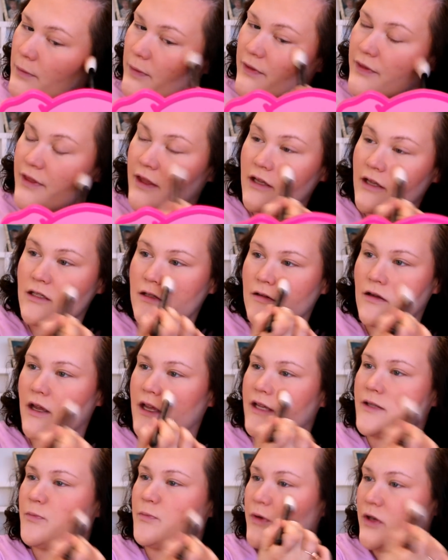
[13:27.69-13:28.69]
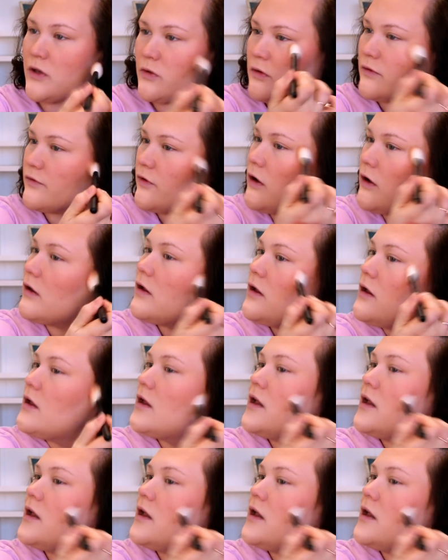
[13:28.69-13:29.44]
but this is beautiful.